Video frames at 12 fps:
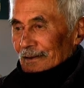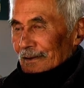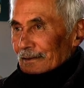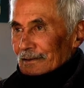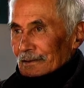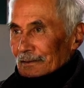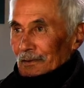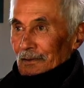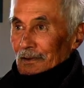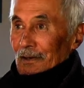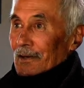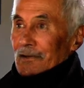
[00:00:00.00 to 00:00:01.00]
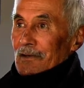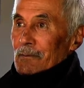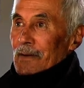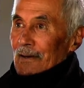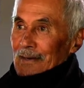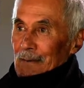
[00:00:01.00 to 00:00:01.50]
it only did
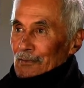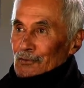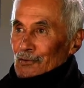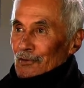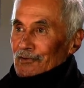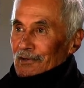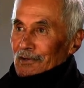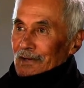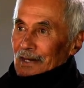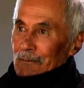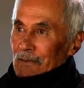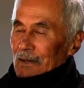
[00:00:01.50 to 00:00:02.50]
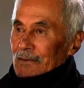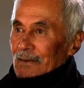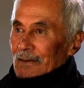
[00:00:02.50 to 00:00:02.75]
about a couple of turns and it came out.